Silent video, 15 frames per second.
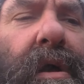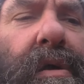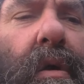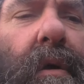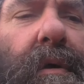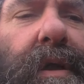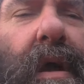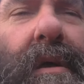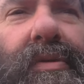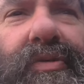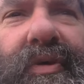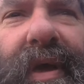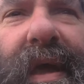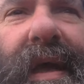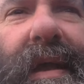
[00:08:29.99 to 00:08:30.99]
Ko Young
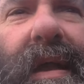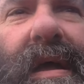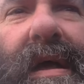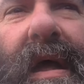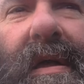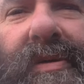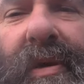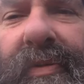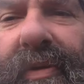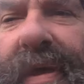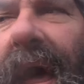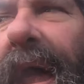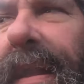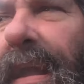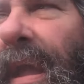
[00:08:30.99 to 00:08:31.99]
Chin I just
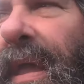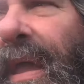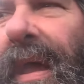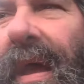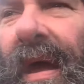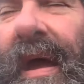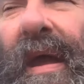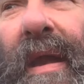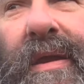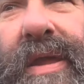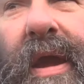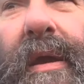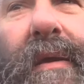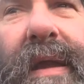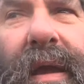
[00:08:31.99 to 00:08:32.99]
kind of
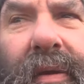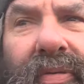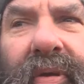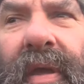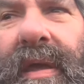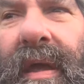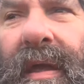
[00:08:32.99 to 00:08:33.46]
curious